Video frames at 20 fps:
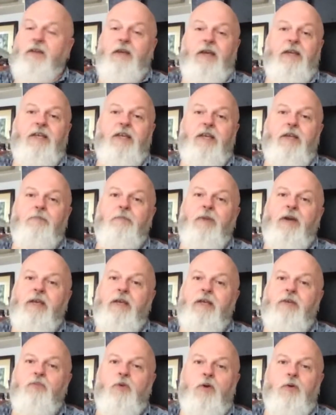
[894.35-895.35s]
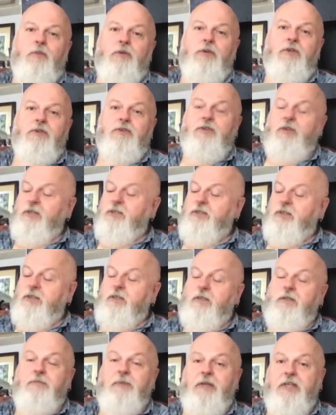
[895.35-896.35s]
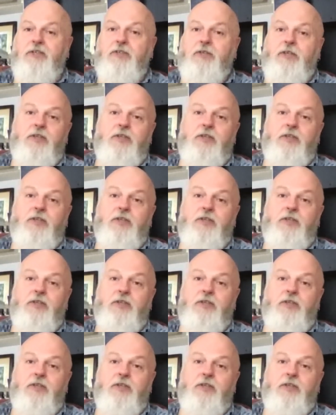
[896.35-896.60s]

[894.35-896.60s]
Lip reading: and he'd made what was considered to be